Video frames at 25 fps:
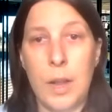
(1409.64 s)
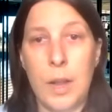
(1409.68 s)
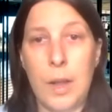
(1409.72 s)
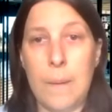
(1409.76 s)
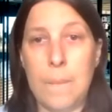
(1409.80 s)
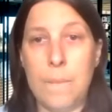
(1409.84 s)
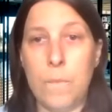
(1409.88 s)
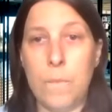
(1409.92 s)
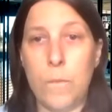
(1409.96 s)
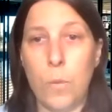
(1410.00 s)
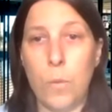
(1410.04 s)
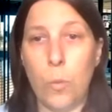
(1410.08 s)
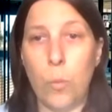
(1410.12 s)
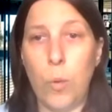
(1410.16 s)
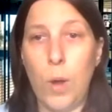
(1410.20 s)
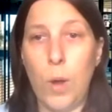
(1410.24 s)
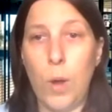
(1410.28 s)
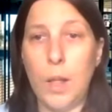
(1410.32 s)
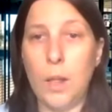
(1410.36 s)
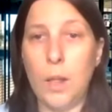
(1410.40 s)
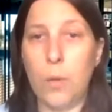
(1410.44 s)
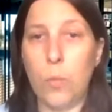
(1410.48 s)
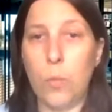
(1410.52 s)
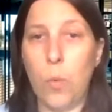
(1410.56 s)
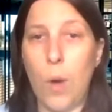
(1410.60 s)

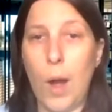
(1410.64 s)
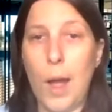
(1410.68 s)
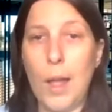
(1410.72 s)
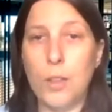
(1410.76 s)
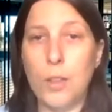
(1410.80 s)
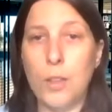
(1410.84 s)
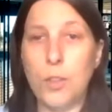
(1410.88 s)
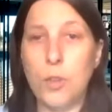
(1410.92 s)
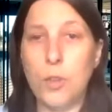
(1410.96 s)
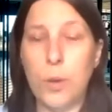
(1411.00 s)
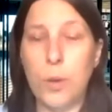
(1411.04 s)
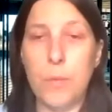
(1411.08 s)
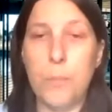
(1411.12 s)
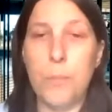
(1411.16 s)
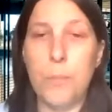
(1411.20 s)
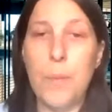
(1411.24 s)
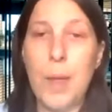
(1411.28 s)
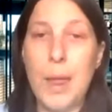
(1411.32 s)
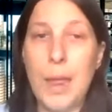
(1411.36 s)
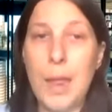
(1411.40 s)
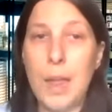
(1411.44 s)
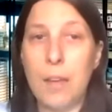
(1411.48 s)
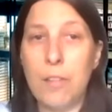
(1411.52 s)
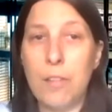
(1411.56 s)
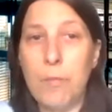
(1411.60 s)
Well, while you
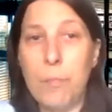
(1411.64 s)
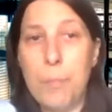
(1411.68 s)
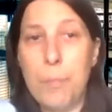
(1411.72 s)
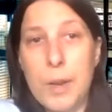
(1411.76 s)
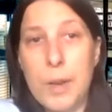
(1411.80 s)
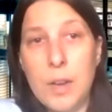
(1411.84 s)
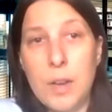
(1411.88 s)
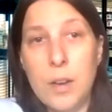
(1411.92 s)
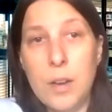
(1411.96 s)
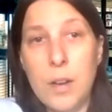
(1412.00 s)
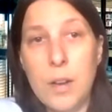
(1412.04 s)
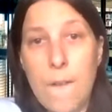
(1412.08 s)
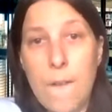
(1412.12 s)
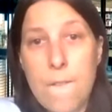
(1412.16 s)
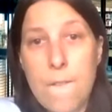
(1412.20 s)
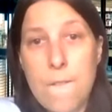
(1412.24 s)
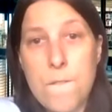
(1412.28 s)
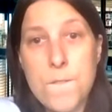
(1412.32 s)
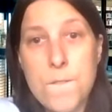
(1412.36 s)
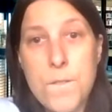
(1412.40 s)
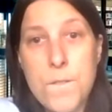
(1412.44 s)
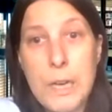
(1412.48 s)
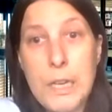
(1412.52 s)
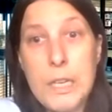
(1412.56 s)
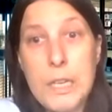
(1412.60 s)
may have been
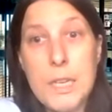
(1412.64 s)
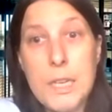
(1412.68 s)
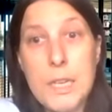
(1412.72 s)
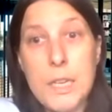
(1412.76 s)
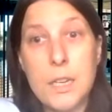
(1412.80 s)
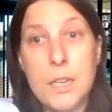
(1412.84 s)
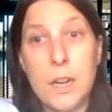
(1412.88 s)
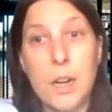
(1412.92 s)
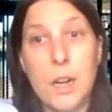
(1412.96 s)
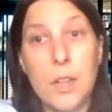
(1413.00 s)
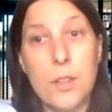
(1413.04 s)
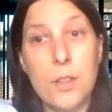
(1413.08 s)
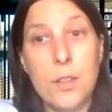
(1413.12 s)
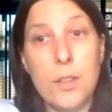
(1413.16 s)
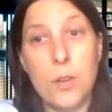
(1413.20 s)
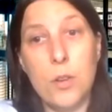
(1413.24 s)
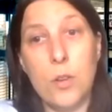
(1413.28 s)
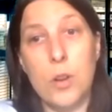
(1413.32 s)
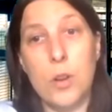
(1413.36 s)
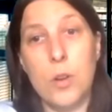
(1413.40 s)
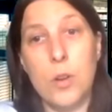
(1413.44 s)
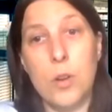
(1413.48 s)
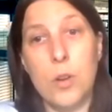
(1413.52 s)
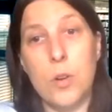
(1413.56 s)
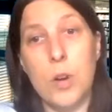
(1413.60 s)
funded
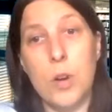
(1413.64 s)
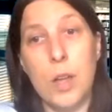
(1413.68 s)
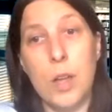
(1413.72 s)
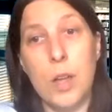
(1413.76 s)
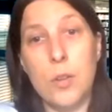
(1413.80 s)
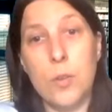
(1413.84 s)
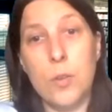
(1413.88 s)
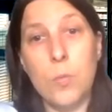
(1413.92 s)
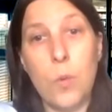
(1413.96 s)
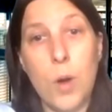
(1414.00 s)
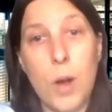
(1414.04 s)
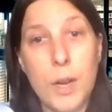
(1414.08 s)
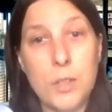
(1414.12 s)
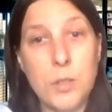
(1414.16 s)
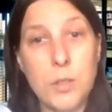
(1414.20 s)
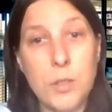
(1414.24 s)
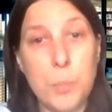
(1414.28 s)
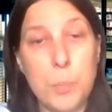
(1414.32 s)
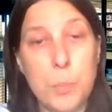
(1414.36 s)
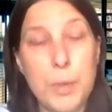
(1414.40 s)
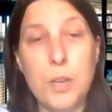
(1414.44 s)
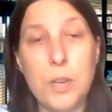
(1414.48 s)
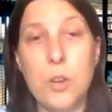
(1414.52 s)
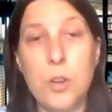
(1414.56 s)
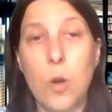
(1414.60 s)
or otherwise
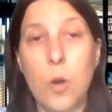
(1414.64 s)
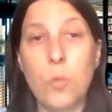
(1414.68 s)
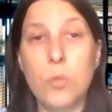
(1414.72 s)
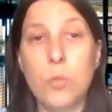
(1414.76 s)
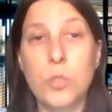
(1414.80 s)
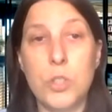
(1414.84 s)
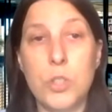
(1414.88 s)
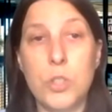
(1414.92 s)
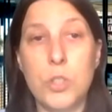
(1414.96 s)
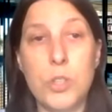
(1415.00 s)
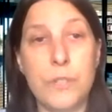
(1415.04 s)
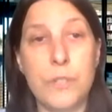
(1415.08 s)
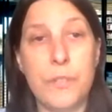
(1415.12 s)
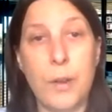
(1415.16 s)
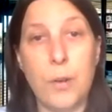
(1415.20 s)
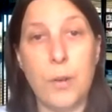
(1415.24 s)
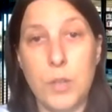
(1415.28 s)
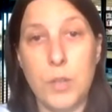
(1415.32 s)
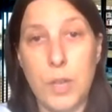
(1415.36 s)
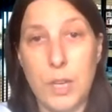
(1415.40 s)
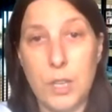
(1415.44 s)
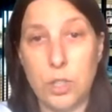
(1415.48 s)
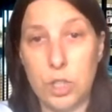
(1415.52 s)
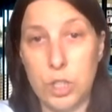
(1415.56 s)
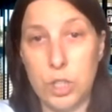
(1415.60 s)
be known to the
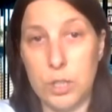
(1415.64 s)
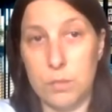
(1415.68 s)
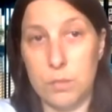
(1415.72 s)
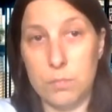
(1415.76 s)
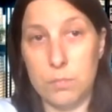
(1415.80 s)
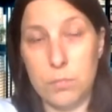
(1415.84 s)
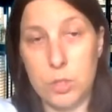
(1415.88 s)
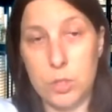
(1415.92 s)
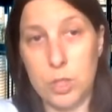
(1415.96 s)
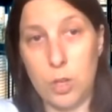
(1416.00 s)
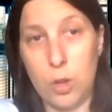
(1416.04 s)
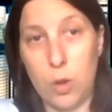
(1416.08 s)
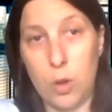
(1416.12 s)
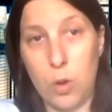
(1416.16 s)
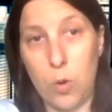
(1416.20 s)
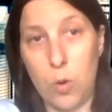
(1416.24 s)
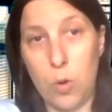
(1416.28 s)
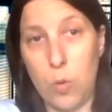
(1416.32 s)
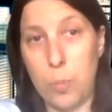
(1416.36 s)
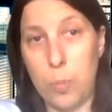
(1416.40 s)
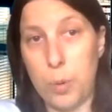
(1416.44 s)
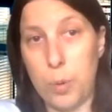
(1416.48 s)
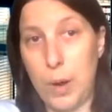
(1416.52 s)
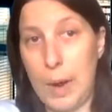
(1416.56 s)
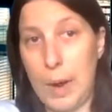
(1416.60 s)
foundation.
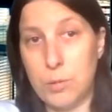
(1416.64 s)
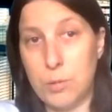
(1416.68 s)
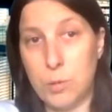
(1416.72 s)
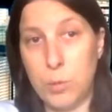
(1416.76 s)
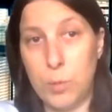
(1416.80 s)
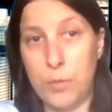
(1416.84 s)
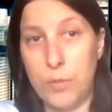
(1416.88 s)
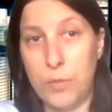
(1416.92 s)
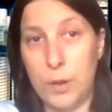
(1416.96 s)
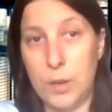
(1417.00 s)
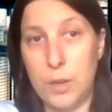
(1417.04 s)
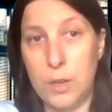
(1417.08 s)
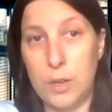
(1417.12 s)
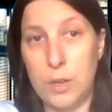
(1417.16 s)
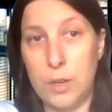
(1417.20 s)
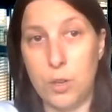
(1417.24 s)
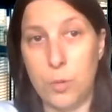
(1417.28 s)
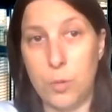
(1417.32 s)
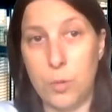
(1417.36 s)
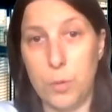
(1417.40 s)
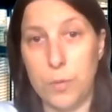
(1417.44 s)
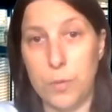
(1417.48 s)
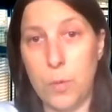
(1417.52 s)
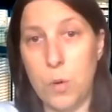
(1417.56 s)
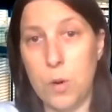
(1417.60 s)
So perhaps we funded
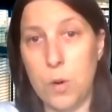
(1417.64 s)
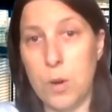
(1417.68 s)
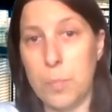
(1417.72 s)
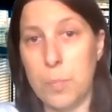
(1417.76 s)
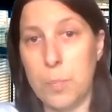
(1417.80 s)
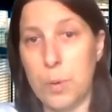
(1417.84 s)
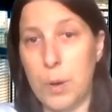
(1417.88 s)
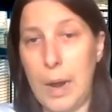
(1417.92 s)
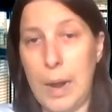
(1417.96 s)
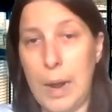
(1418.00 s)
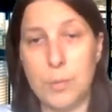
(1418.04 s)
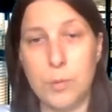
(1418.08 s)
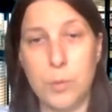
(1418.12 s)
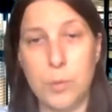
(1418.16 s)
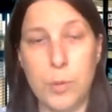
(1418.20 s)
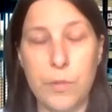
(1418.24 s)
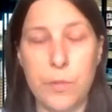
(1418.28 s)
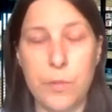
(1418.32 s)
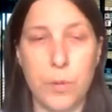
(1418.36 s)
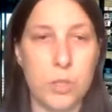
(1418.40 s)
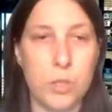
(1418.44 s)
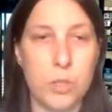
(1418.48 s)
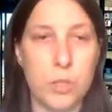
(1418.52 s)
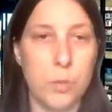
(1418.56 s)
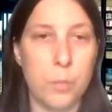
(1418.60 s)
you before, perhaps
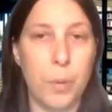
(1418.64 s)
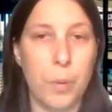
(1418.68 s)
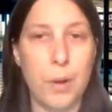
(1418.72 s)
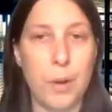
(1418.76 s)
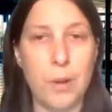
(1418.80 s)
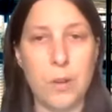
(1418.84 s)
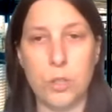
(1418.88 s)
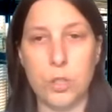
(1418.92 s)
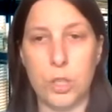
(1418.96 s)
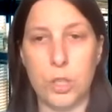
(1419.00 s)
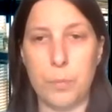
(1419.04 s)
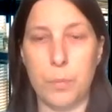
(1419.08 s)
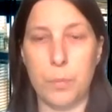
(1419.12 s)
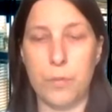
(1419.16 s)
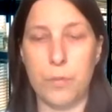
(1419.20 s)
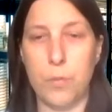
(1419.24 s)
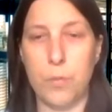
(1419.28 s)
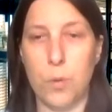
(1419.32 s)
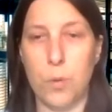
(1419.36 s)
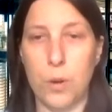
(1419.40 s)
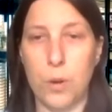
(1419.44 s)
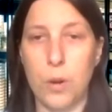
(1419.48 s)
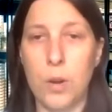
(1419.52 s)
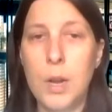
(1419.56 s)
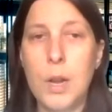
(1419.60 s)
we've worked in partnership
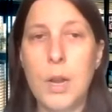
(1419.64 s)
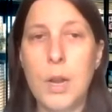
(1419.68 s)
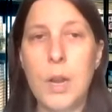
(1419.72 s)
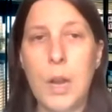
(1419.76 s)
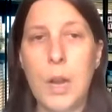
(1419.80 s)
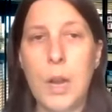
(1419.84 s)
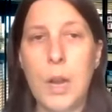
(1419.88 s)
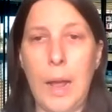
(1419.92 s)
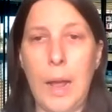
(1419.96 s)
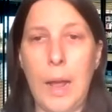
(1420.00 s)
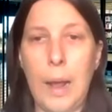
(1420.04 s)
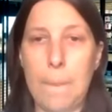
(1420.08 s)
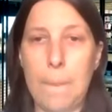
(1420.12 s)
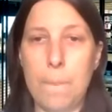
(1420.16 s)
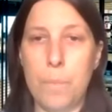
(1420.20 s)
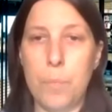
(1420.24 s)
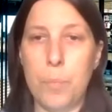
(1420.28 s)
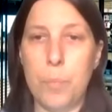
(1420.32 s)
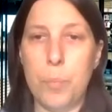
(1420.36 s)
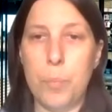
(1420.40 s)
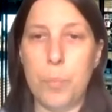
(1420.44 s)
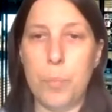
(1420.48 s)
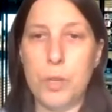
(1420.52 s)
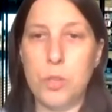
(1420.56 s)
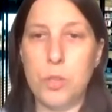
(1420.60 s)
before,
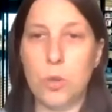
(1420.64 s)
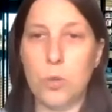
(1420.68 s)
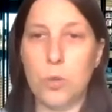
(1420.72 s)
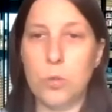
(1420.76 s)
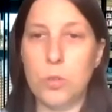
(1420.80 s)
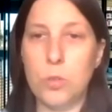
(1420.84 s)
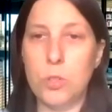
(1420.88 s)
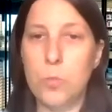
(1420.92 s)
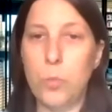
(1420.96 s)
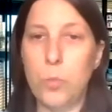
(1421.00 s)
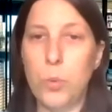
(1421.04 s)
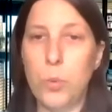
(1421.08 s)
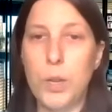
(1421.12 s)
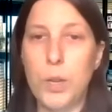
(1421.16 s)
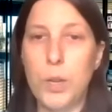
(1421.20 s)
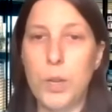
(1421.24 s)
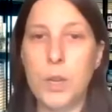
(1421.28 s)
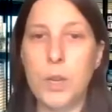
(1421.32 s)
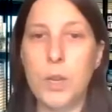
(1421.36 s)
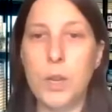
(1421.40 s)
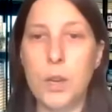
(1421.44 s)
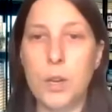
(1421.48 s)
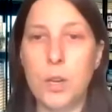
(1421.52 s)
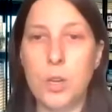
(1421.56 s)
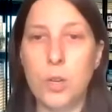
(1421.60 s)
but don't assume
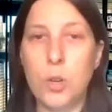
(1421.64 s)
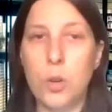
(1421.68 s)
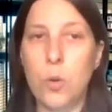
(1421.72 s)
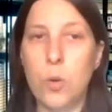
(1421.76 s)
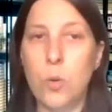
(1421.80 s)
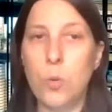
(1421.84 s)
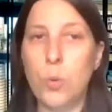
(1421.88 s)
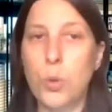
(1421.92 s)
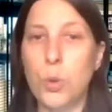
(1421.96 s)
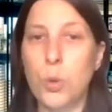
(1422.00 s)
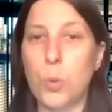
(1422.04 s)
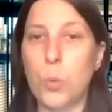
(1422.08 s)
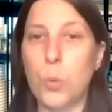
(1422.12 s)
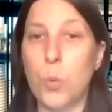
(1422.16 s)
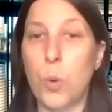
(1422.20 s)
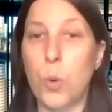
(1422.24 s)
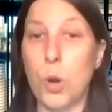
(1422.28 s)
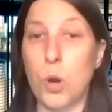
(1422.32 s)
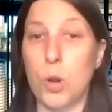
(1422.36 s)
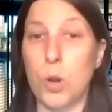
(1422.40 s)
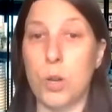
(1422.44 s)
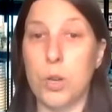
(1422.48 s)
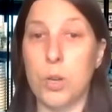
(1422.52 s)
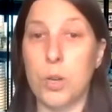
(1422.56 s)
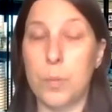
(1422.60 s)
we know your
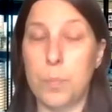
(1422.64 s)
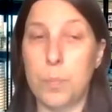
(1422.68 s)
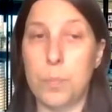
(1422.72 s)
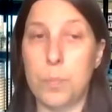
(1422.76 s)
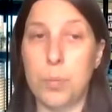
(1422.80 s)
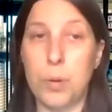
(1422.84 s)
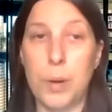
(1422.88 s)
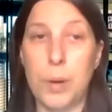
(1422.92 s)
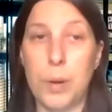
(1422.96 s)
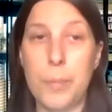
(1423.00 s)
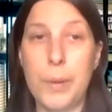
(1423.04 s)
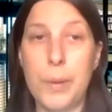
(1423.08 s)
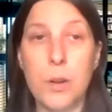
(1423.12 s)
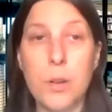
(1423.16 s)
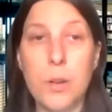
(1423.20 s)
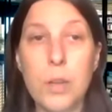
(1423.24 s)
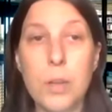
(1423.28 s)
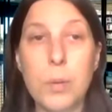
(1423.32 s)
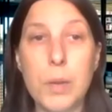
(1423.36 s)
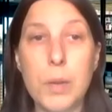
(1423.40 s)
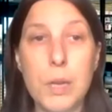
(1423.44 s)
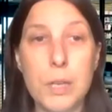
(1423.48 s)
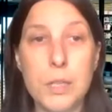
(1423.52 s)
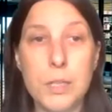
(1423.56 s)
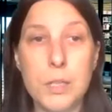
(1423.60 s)
work, primarily
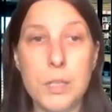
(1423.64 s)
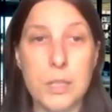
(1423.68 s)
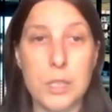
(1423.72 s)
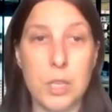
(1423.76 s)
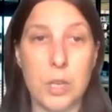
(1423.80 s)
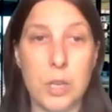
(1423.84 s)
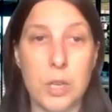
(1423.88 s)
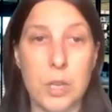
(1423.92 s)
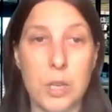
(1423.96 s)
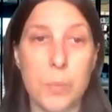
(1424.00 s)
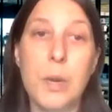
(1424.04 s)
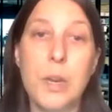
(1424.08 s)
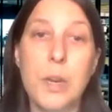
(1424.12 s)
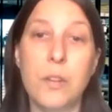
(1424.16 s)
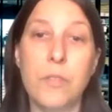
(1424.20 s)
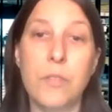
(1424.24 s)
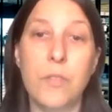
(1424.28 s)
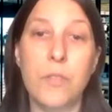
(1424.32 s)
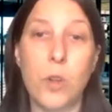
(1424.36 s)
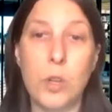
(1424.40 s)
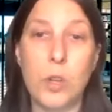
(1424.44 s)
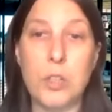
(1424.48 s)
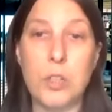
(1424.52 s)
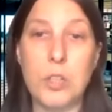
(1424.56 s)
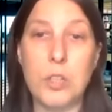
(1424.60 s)
because it's the committee
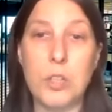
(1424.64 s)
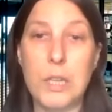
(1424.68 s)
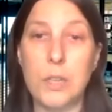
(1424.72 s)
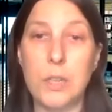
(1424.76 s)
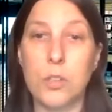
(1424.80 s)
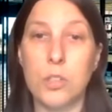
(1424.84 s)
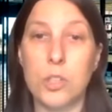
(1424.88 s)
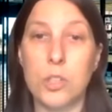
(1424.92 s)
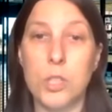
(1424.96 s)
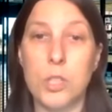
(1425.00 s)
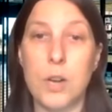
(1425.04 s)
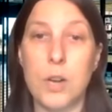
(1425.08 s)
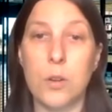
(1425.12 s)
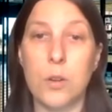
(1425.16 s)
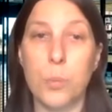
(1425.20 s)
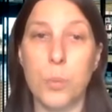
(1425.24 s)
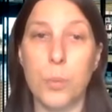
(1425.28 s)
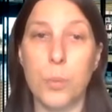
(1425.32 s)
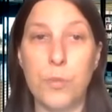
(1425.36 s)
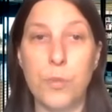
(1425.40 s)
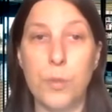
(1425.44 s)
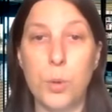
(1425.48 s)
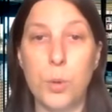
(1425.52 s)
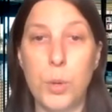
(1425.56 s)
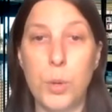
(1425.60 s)
of volunteers that are
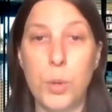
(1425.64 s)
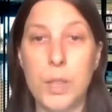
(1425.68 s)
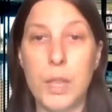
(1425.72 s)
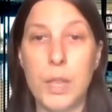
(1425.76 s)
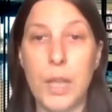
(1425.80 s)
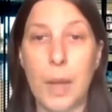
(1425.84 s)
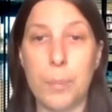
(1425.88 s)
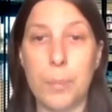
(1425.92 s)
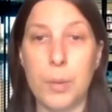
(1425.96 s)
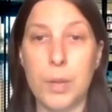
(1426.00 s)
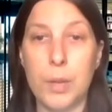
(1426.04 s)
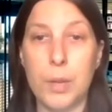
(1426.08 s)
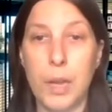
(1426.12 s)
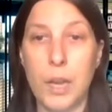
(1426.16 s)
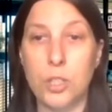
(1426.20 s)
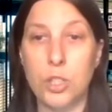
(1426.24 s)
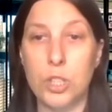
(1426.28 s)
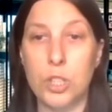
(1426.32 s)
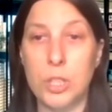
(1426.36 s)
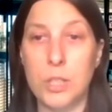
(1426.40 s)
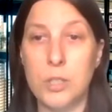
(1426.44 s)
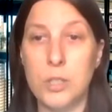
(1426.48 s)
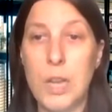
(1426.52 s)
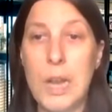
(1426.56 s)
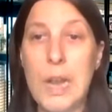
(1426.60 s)
reviewing the
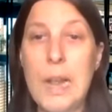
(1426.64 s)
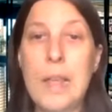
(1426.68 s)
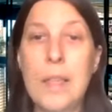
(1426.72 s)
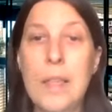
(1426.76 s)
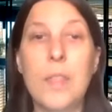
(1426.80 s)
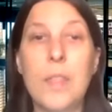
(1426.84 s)
applications.